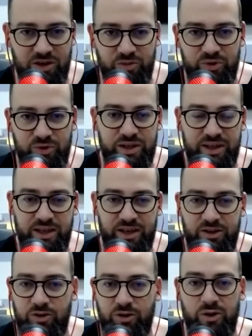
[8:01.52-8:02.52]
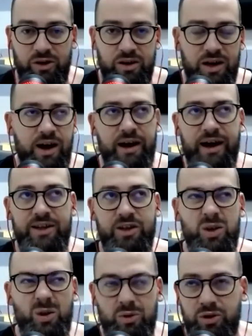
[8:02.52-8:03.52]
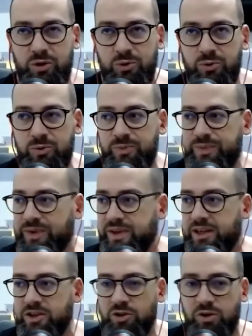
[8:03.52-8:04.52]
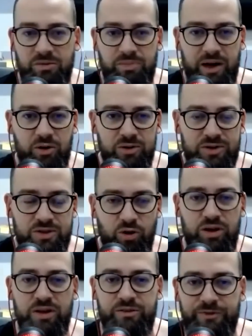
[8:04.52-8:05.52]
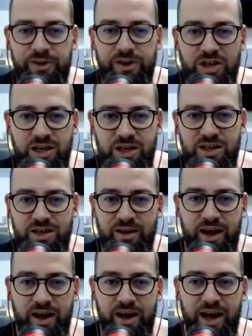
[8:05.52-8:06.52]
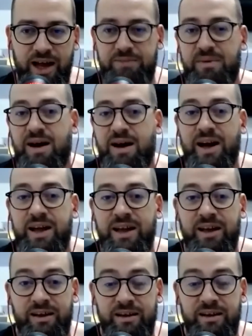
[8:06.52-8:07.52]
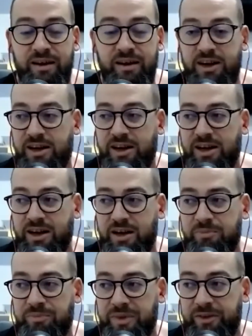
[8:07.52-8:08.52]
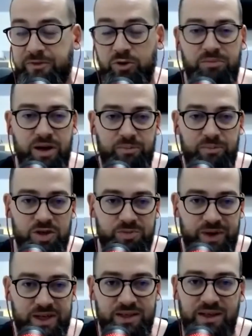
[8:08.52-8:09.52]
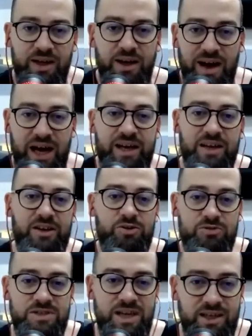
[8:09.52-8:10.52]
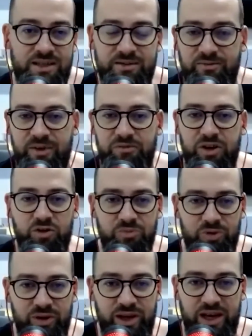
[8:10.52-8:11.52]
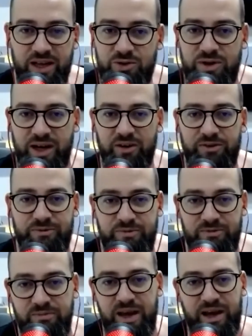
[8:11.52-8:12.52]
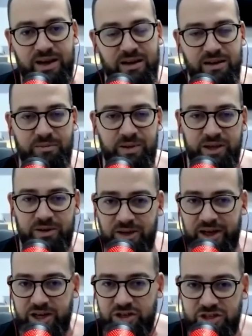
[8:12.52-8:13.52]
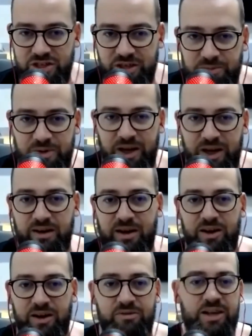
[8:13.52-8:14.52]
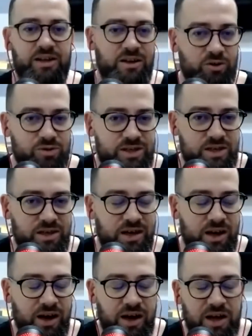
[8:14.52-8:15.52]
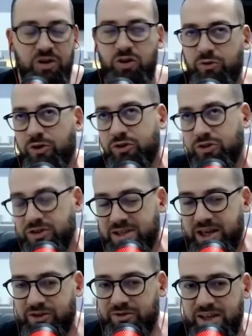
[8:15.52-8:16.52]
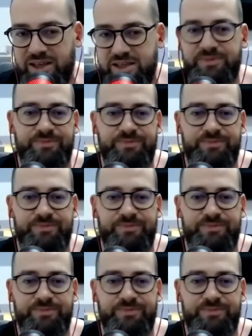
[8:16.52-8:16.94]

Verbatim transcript: community, or I don't know. You can talk about going fishing, and I, uh, if you are my prospect, I can use that when we communicate to kind of make a better relationship and kind of get closer. You know, for those kind of things,